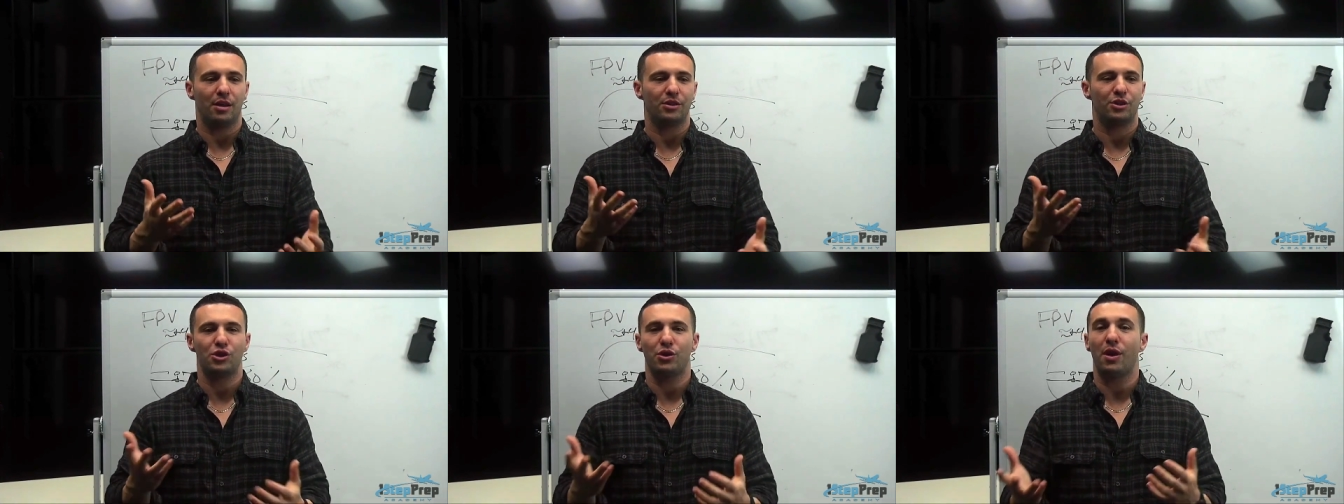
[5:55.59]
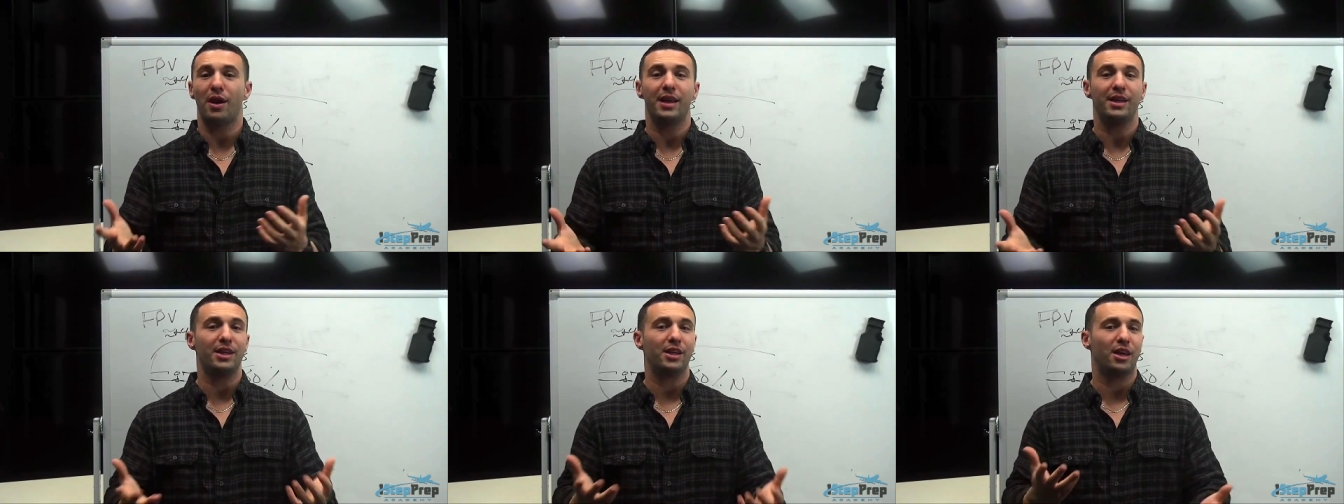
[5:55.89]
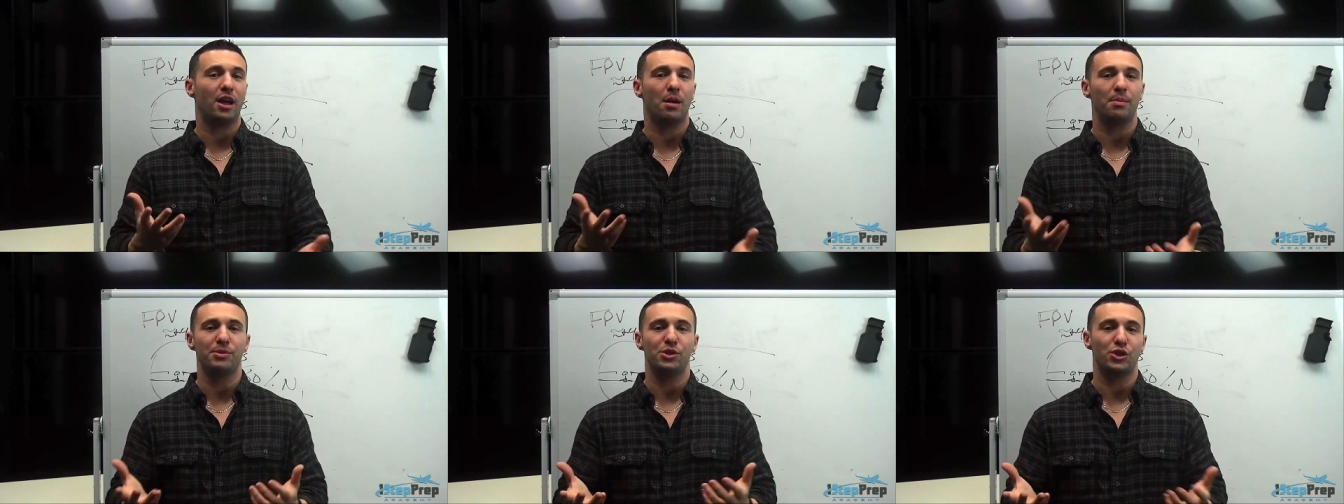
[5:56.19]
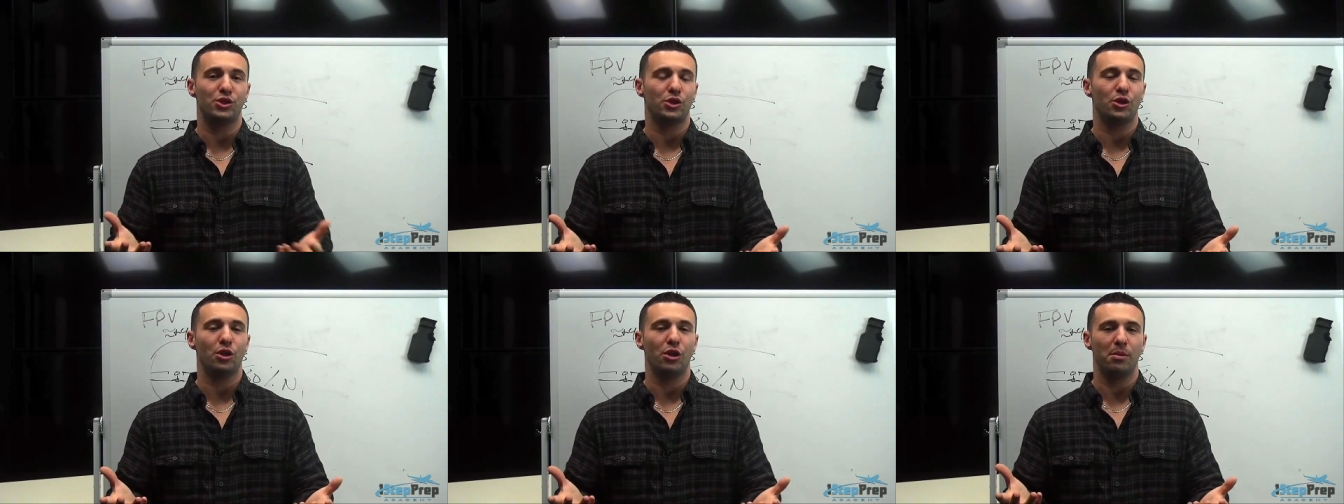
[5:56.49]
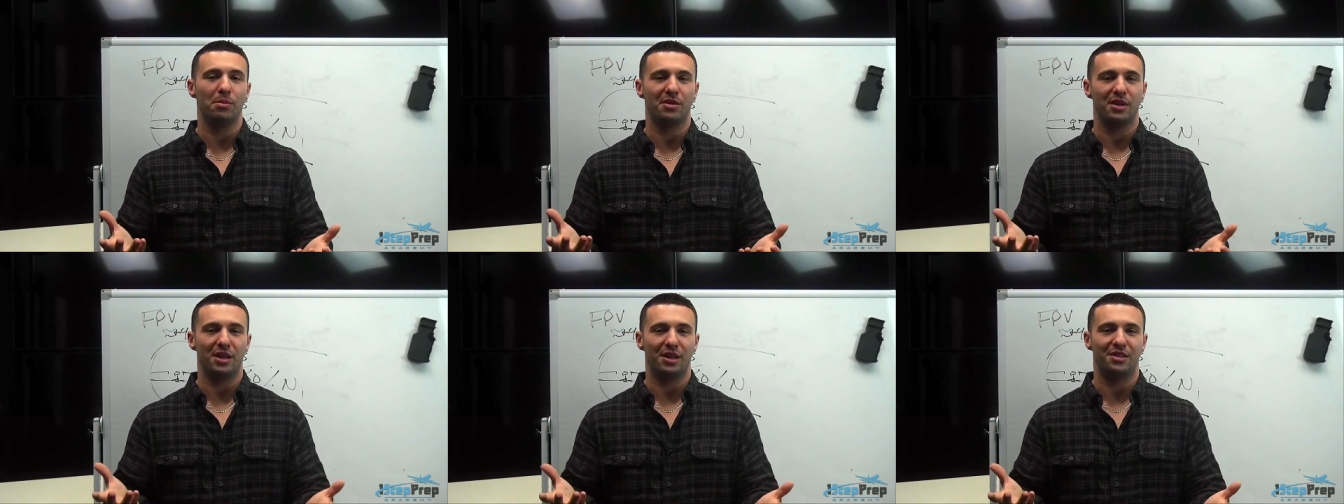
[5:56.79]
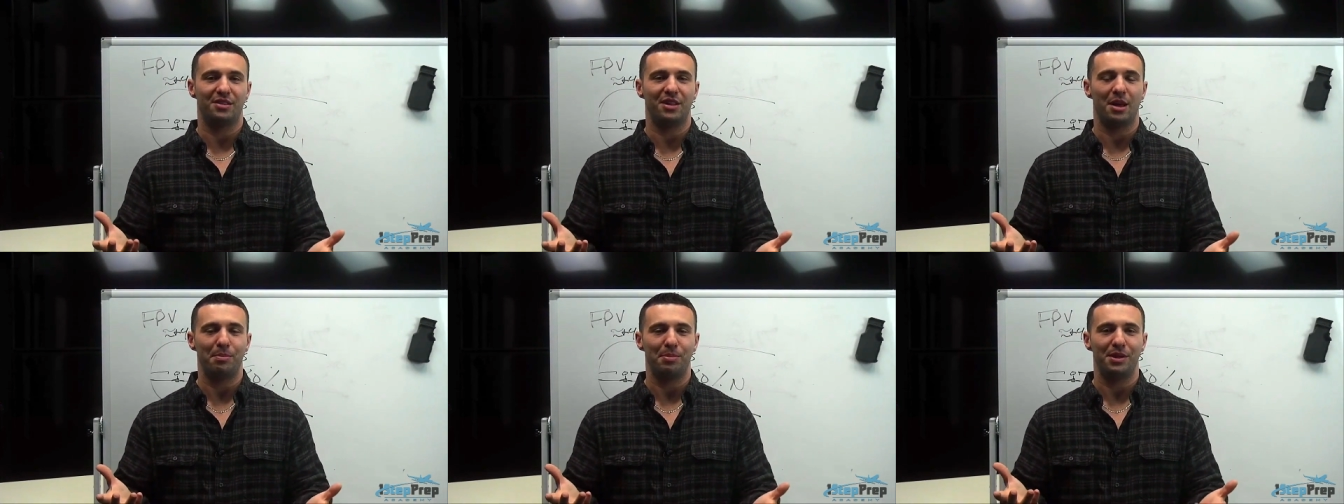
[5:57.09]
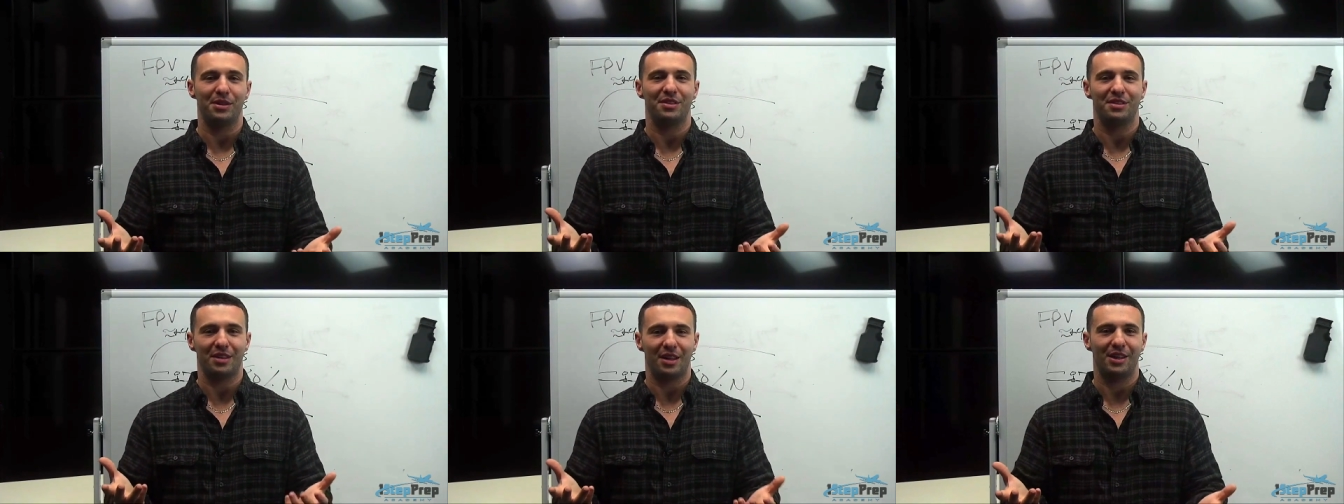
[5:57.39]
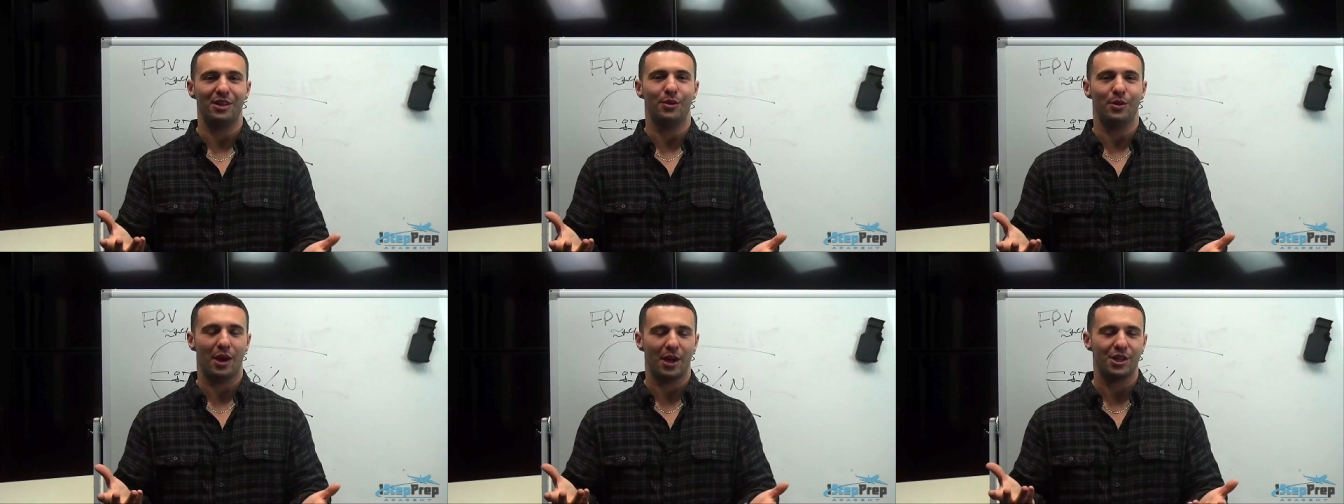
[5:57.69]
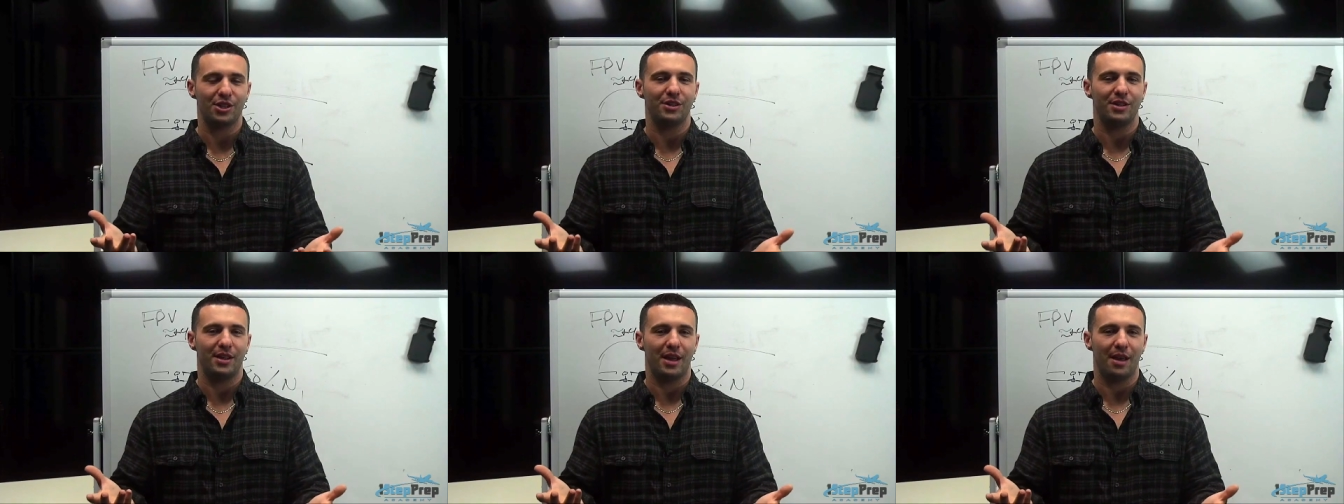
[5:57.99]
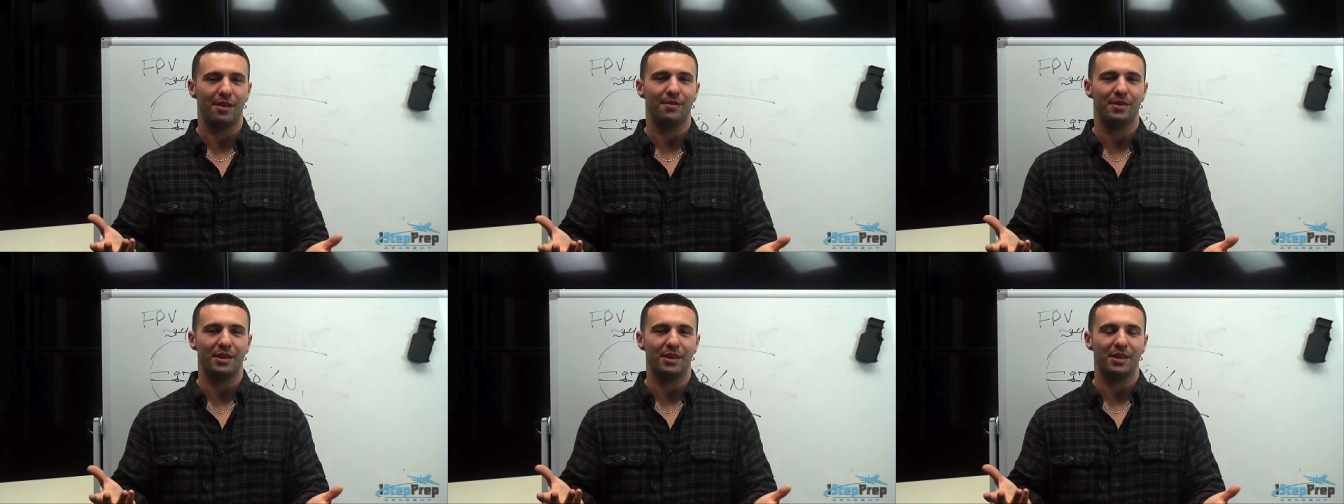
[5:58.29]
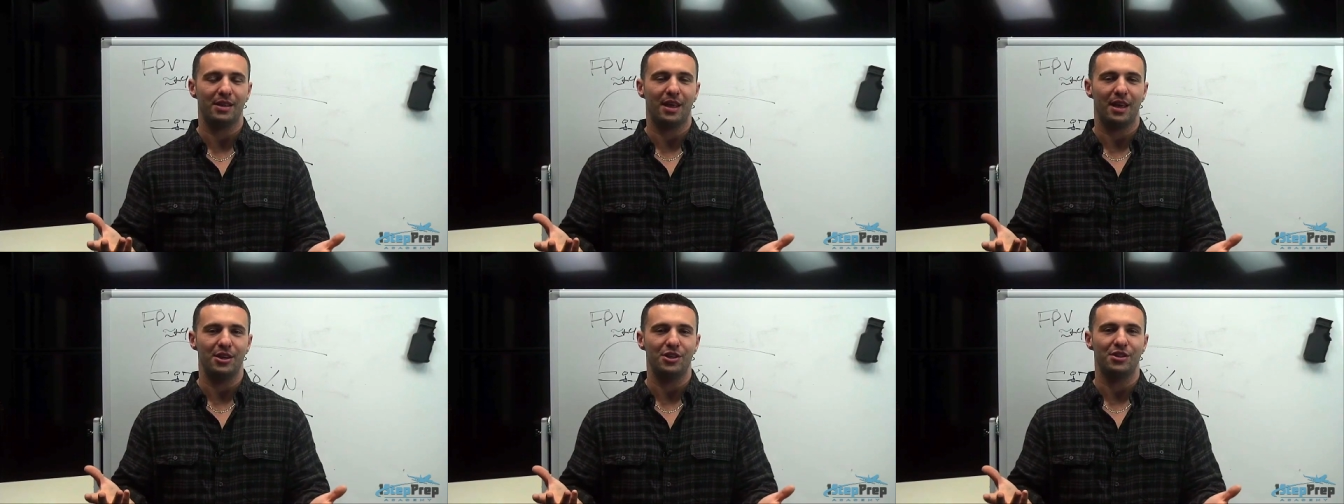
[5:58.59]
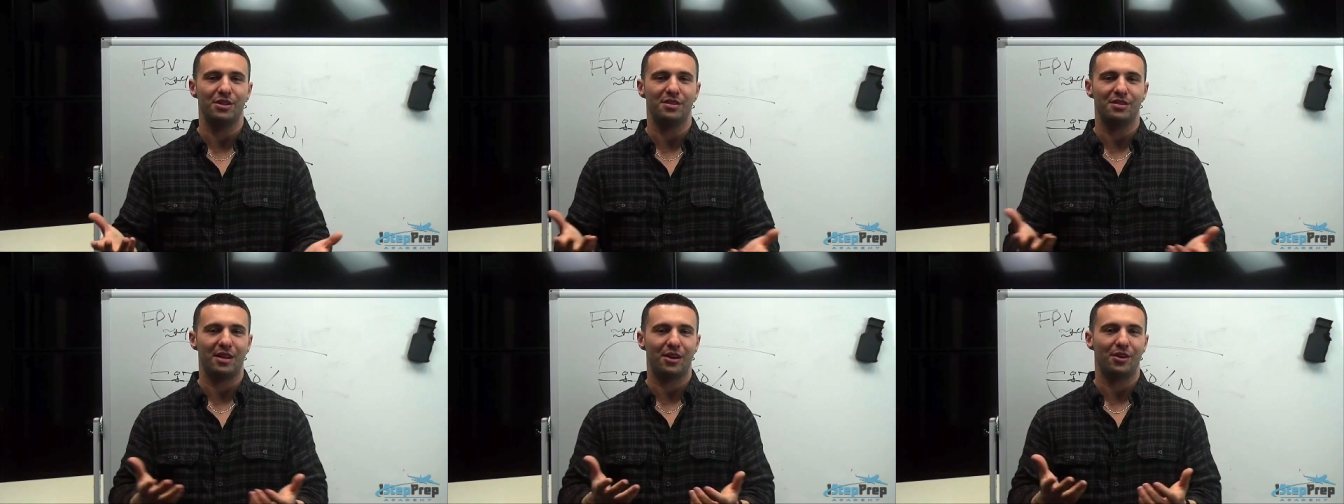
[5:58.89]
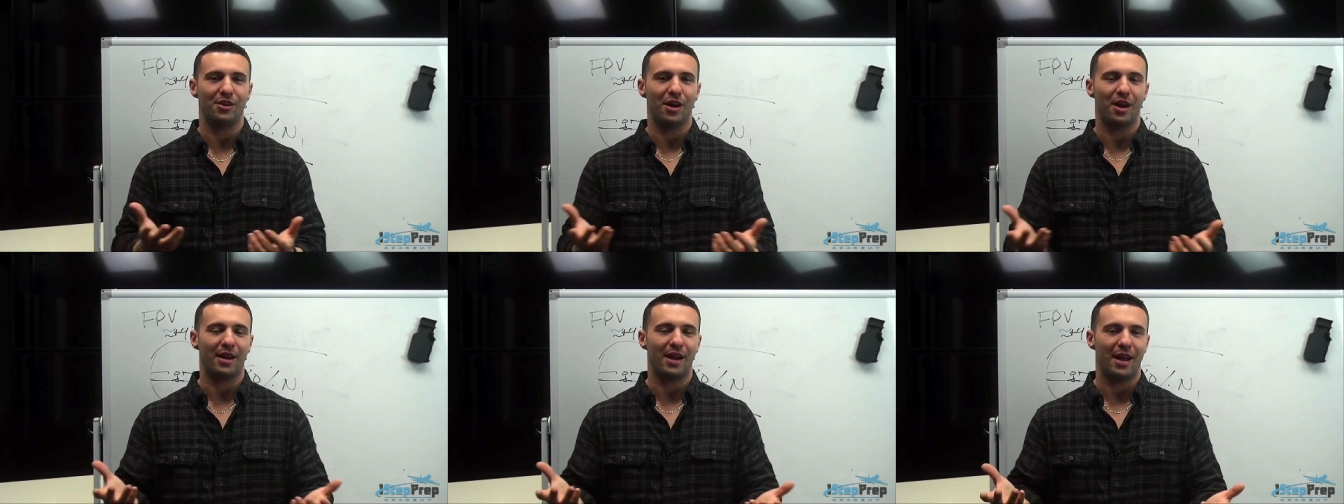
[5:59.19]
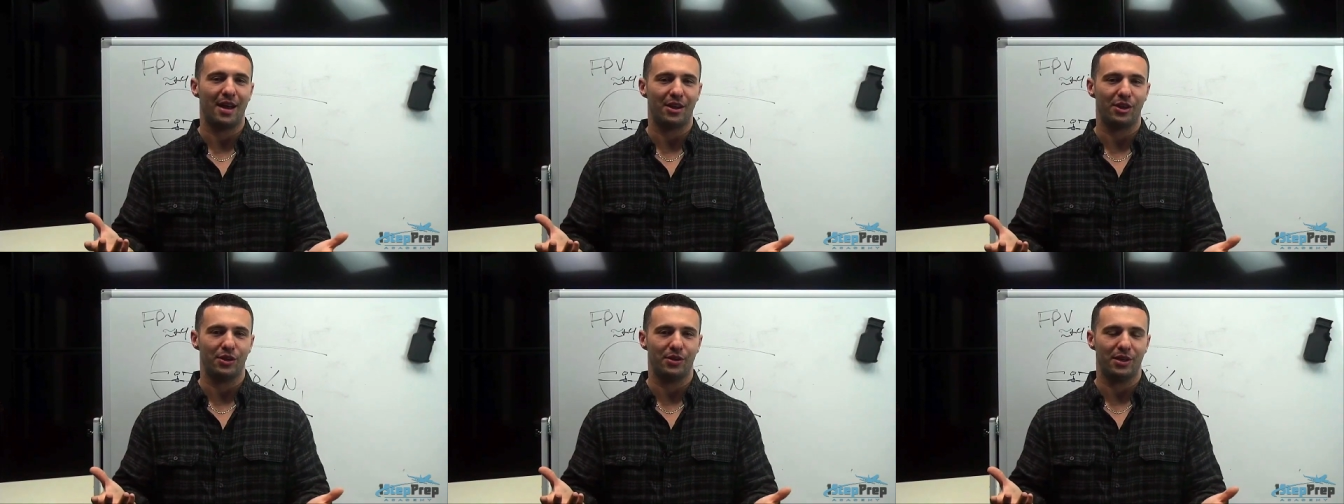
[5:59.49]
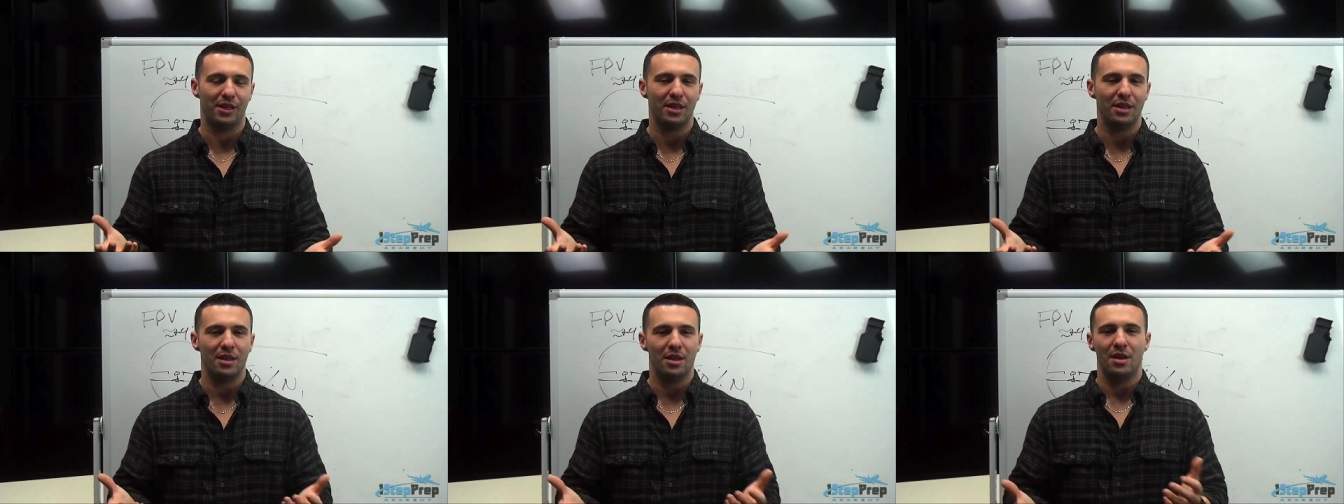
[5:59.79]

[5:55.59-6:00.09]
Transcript: trying to come to terms and acceptance that you actually have indications that are not accurate.